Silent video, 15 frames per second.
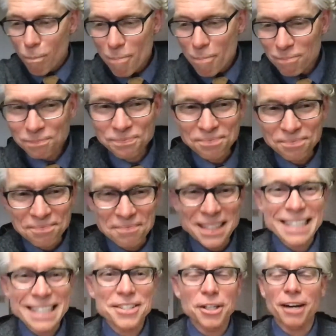There's
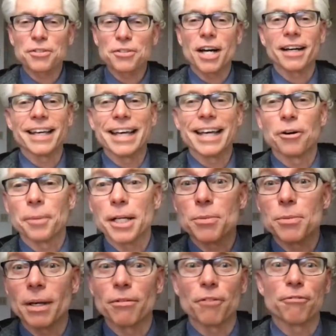a lot of talking. It reminds me
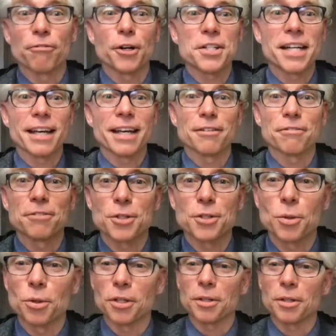of the first day of
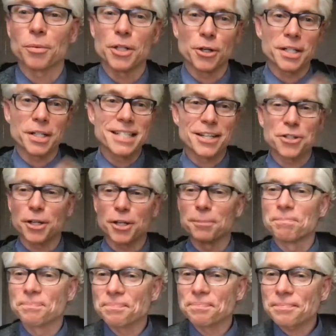school when you're a teacher.
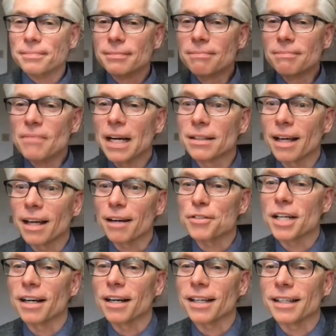A lot of
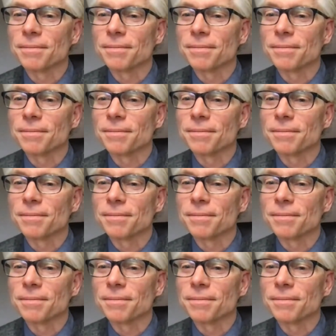talking.